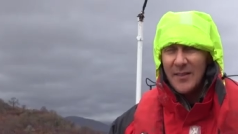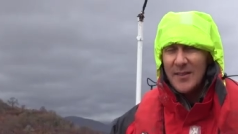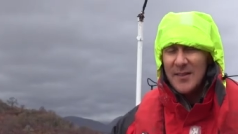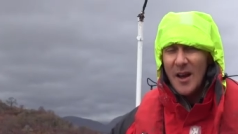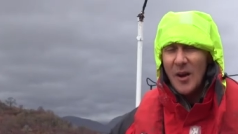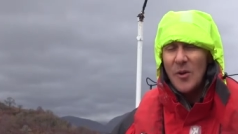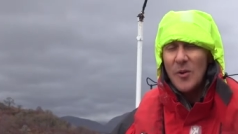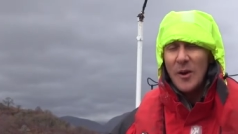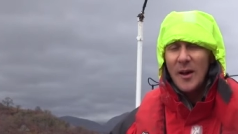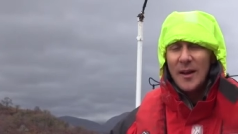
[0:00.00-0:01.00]
there's
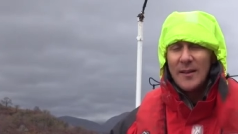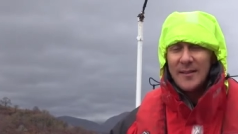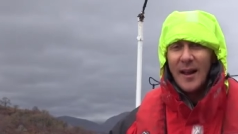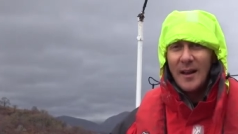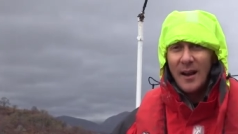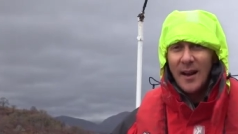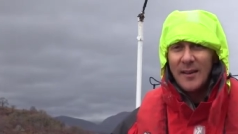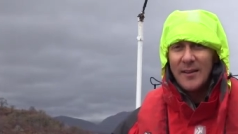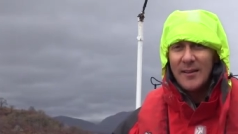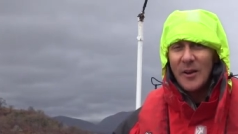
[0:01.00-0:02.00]
no
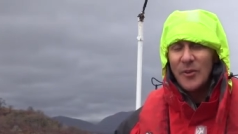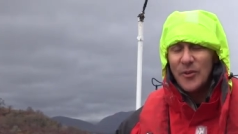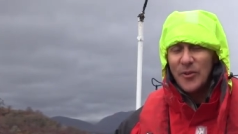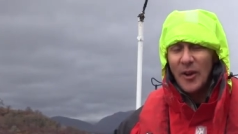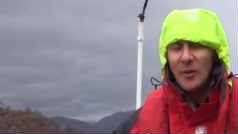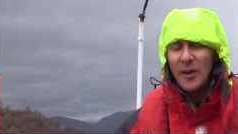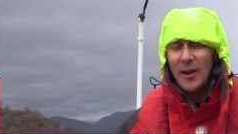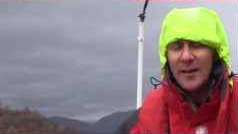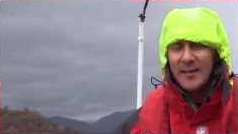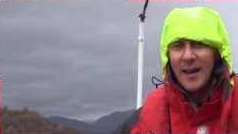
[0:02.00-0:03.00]
daylight, no
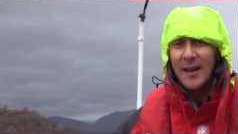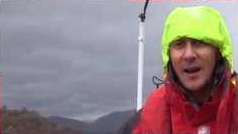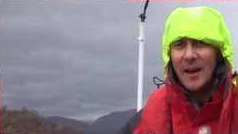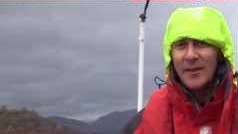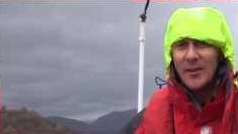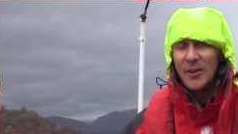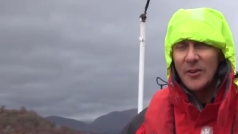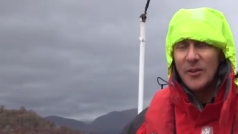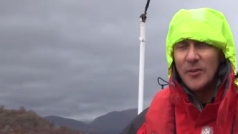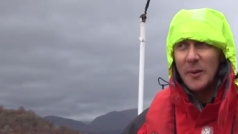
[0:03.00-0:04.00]
solar daylight
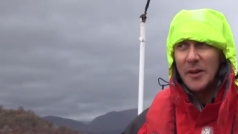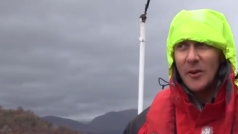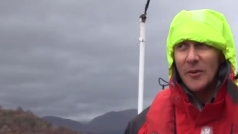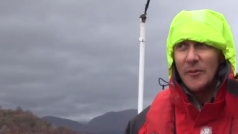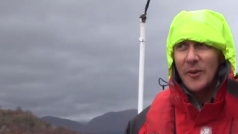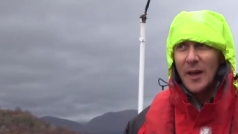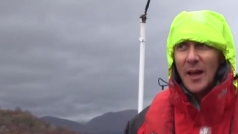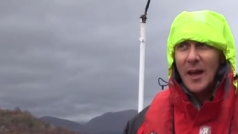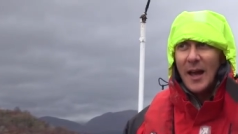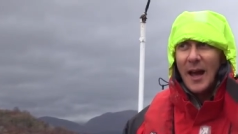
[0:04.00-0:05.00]
to speak of.
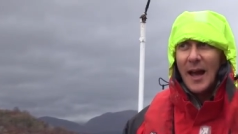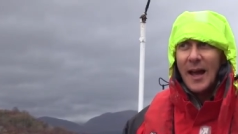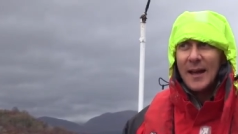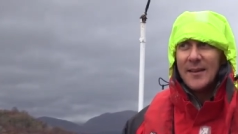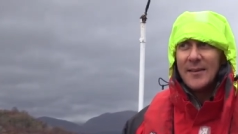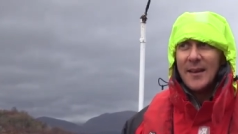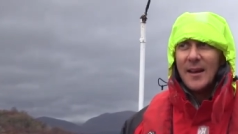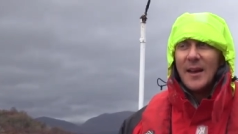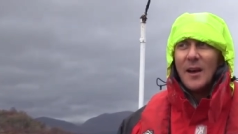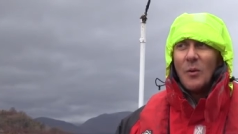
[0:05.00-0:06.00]
And
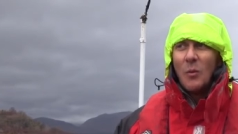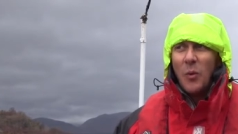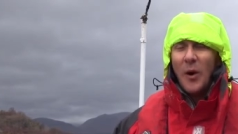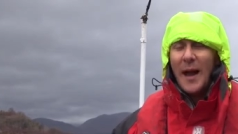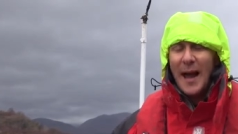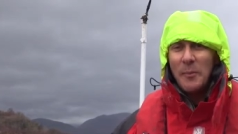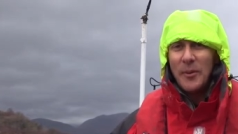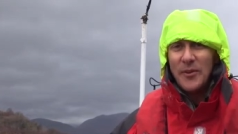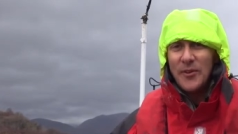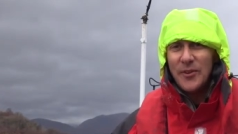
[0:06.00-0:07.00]
what
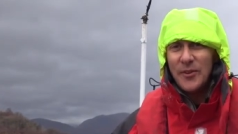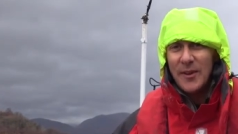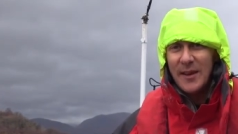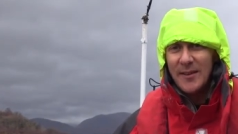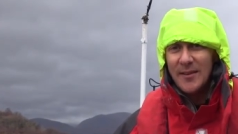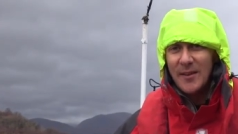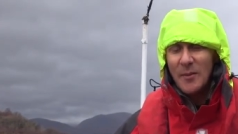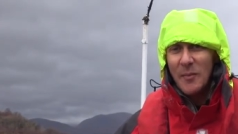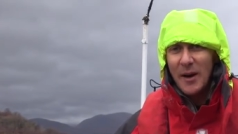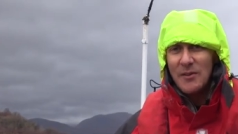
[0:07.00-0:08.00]
happens to these
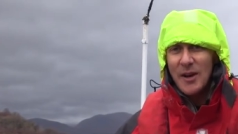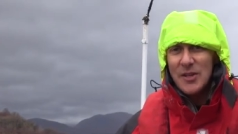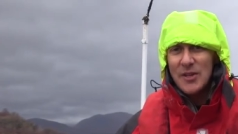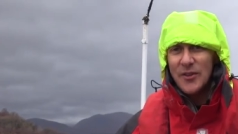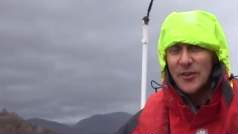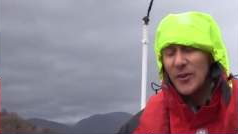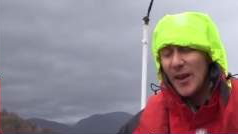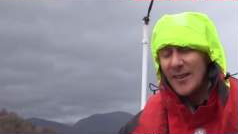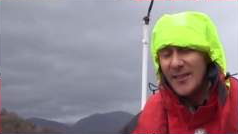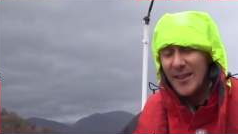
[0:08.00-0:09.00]
migrations? Do
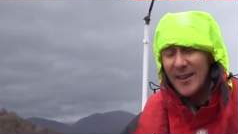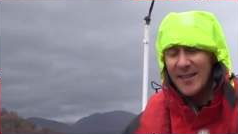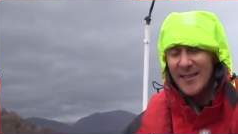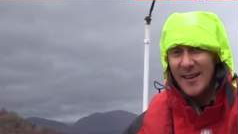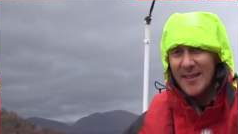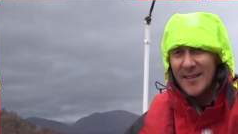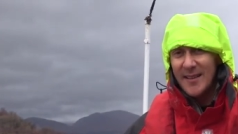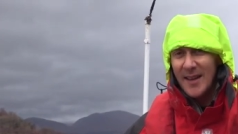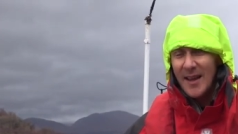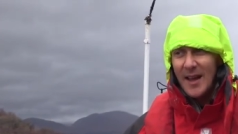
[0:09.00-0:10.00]
they still exist?